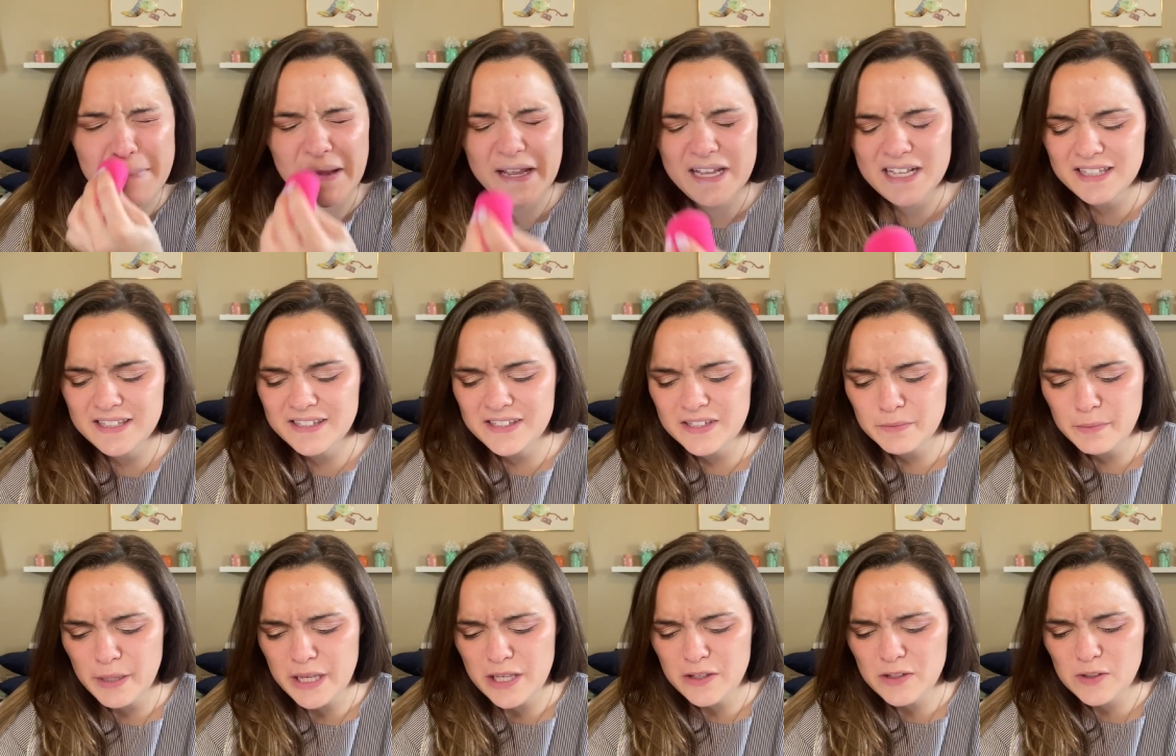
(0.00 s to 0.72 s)
It
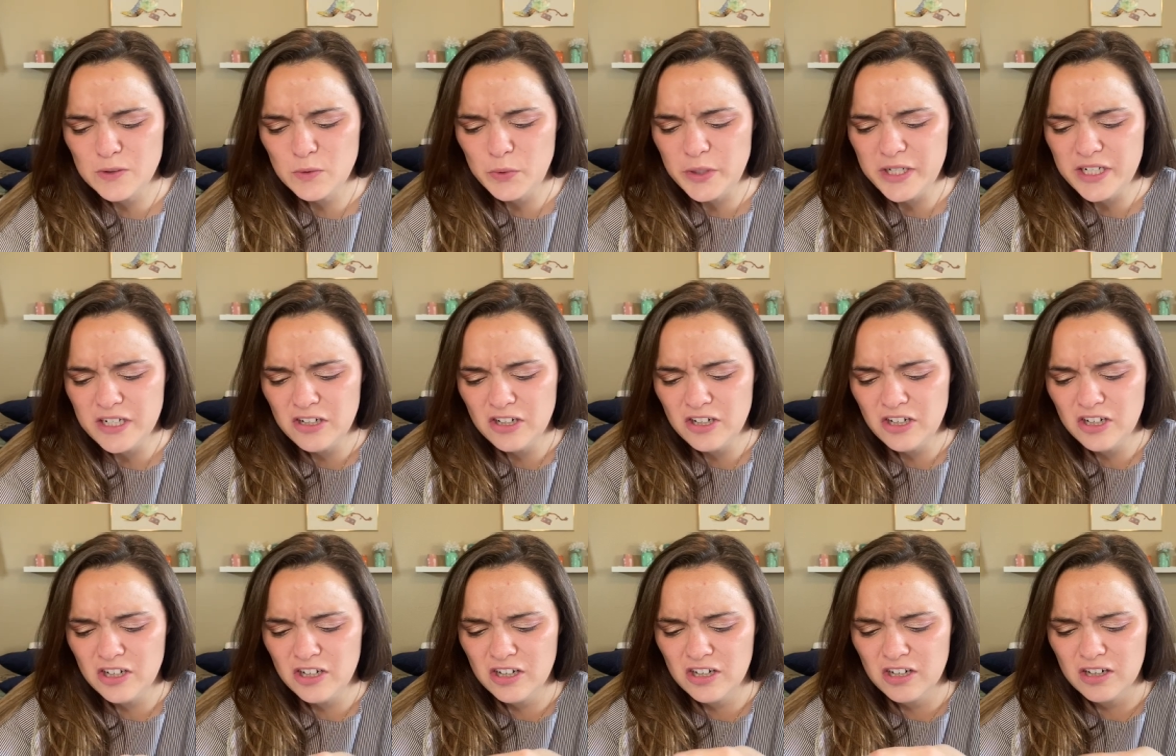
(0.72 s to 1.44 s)
smells
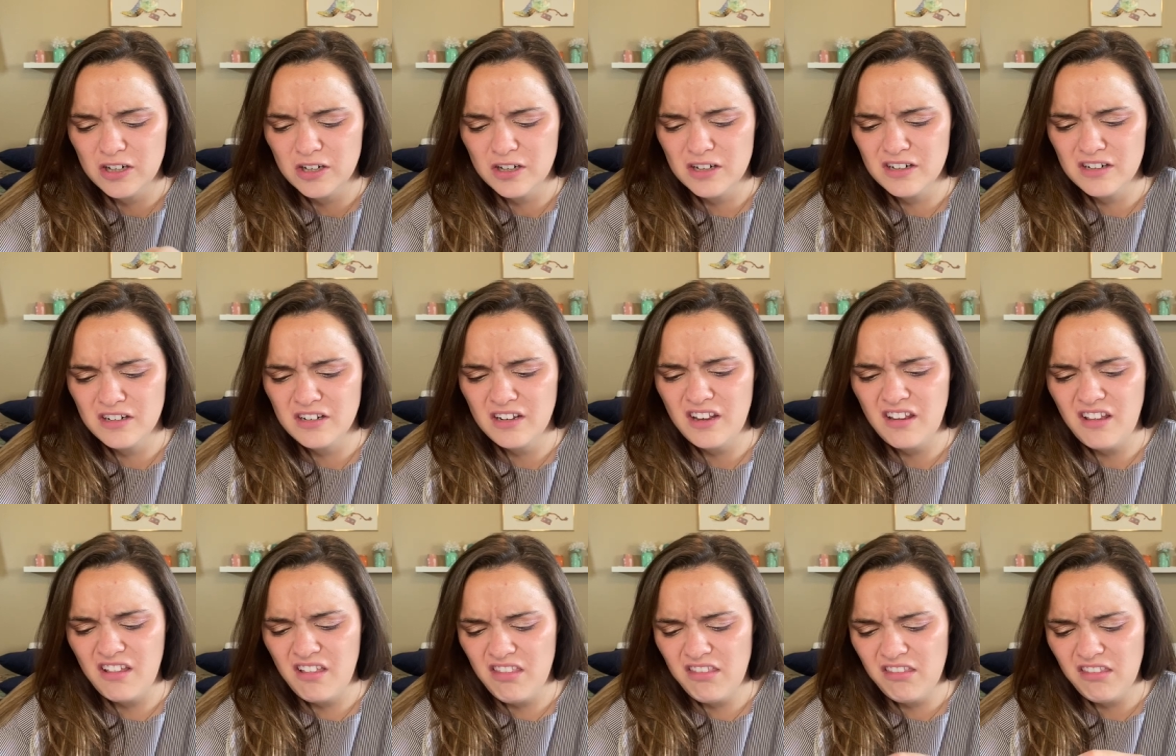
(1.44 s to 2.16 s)
weird.
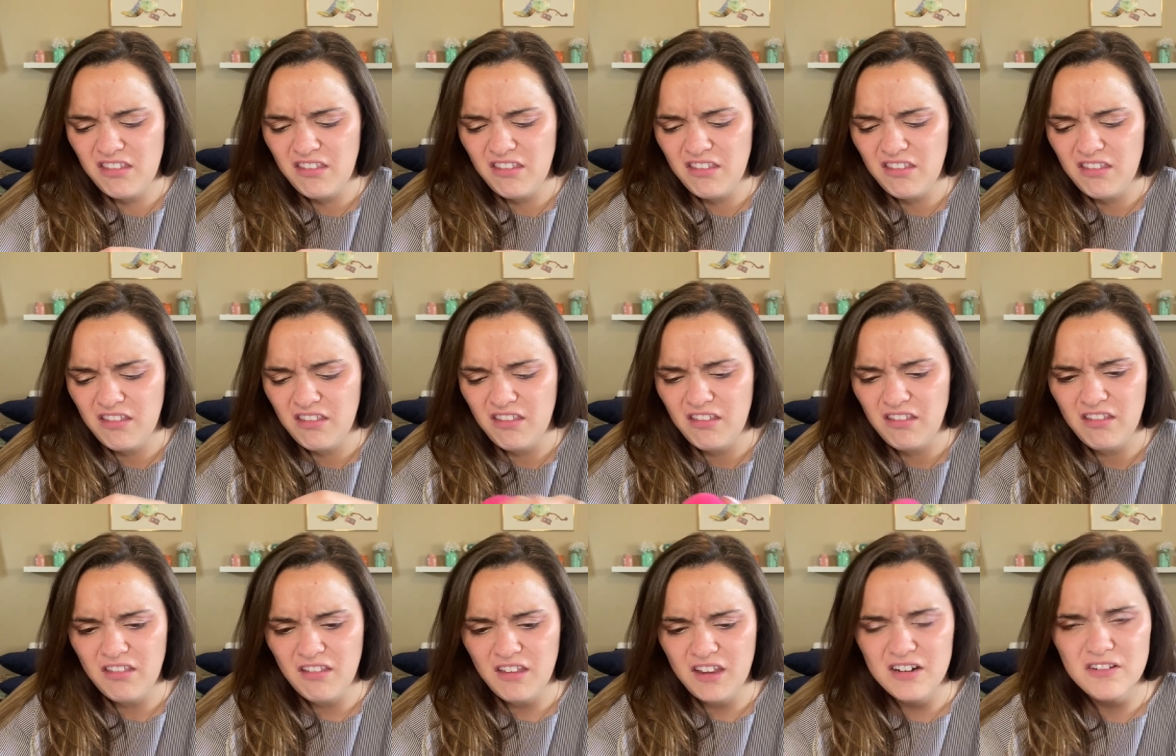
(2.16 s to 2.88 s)

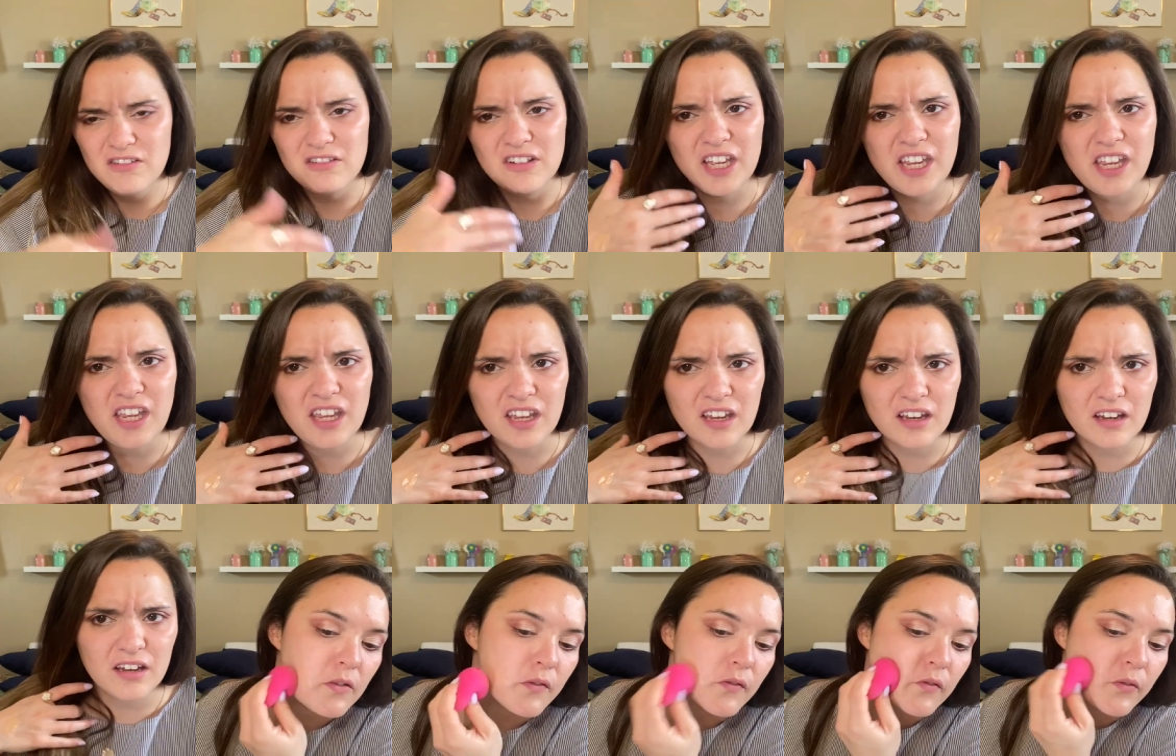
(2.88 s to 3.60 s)
I don't like
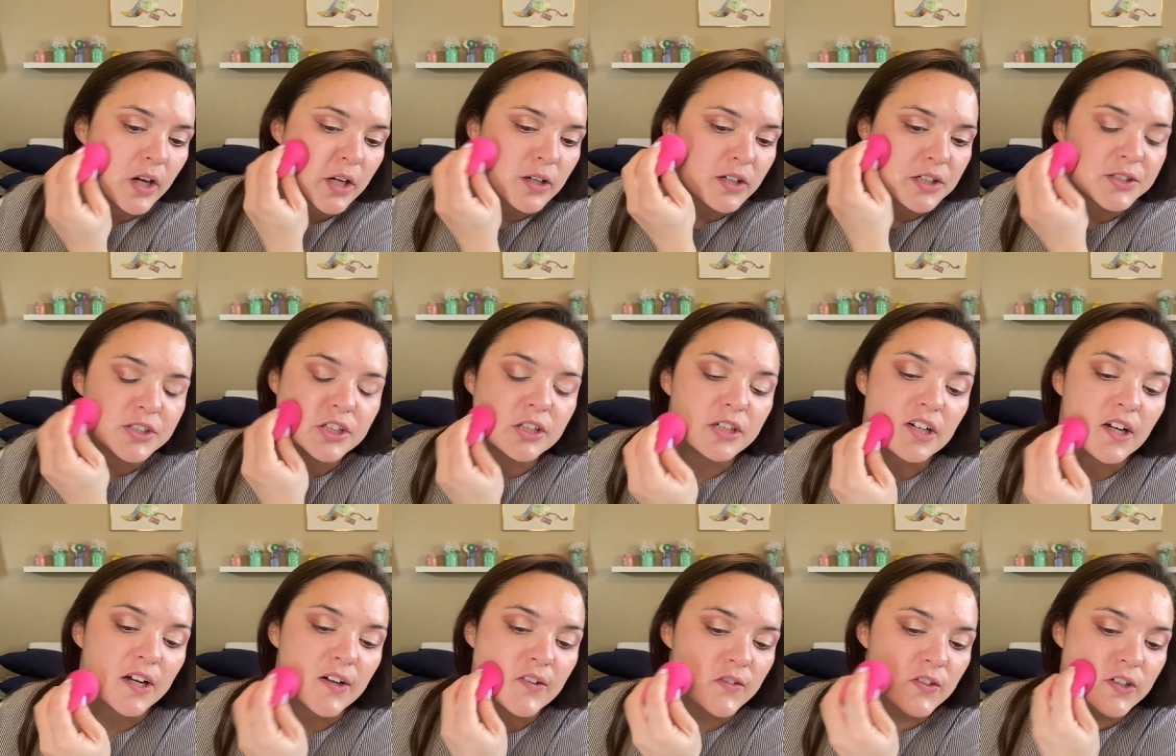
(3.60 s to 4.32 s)
it. Very sure
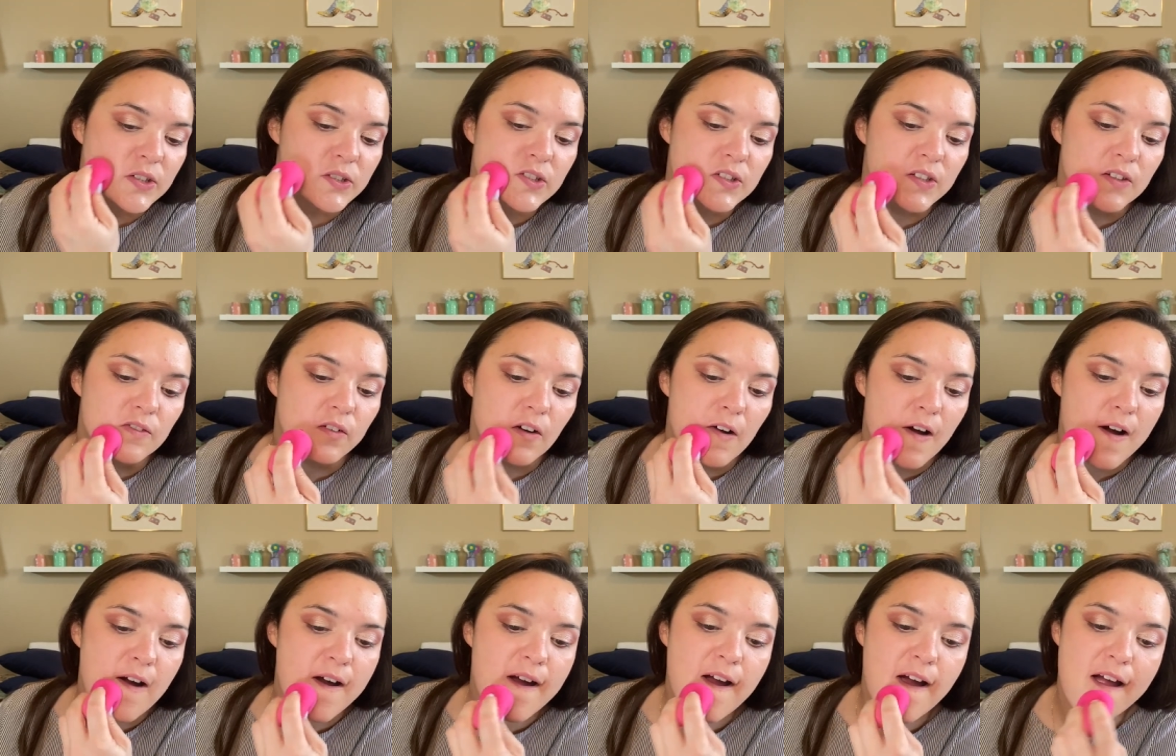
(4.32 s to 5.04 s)
coverage so
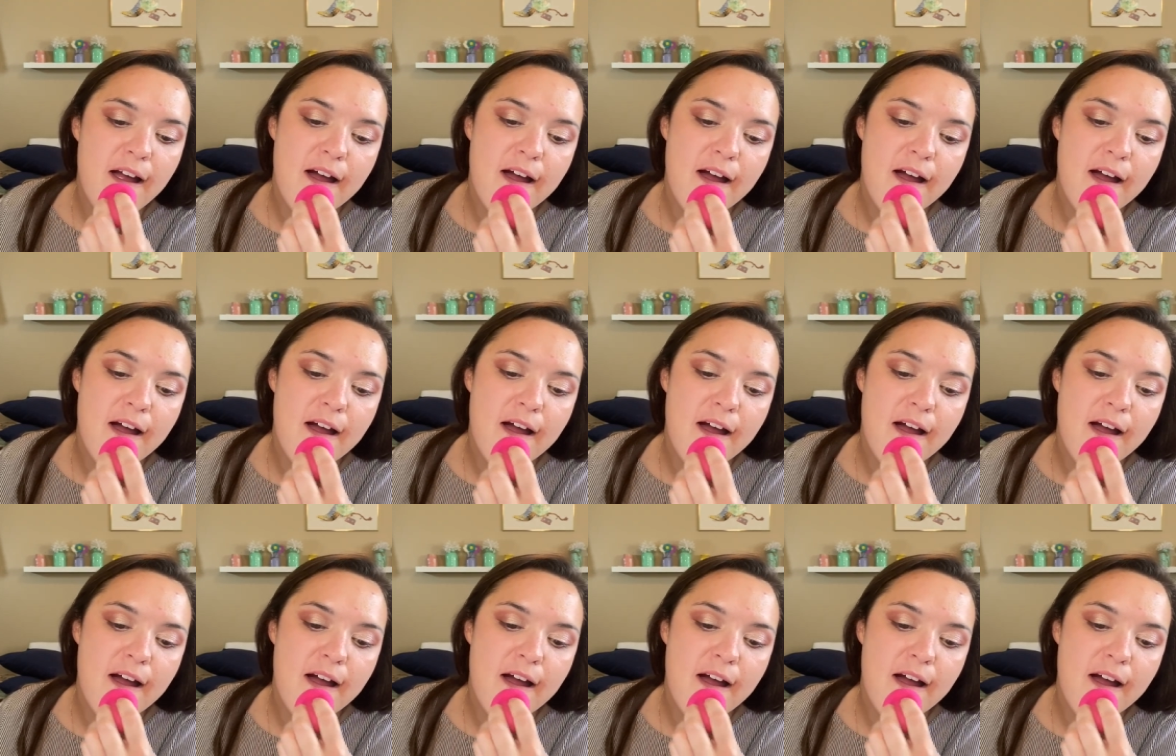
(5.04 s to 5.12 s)
far.